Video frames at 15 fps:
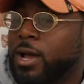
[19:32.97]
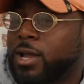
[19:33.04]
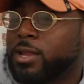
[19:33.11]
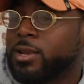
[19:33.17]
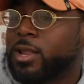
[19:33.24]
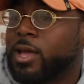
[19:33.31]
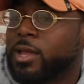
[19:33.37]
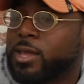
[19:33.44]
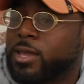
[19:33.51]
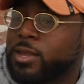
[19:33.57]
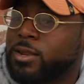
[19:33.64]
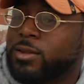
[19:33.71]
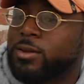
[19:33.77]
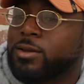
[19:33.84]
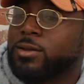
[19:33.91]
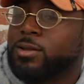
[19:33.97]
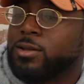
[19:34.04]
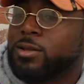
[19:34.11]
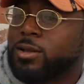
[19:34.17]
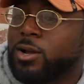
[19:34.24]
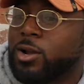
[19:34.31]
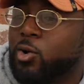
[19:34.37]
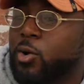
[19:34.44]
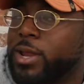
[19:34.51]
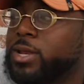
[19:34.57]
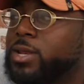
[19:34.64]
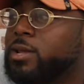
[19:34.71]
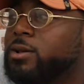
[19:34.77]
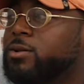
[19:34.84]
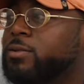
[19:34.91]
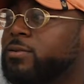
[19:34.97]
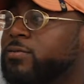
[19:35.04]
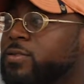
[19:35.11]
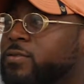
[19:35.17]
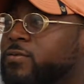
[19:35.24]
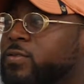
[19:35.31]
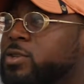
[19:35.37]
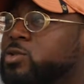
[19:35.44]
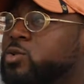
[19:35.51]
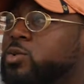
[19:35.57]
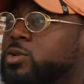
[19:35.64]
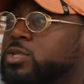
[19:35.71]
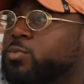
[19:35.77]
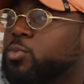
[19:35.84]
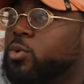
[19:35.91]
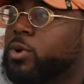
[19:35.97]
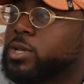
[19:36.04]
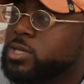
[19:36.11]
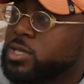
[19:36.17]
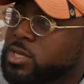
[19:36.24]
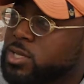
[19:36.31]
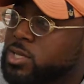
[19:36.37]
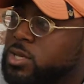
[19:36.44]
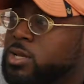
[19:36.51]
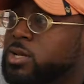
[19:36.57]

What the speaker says: I can like get a great deal of the visual inspiration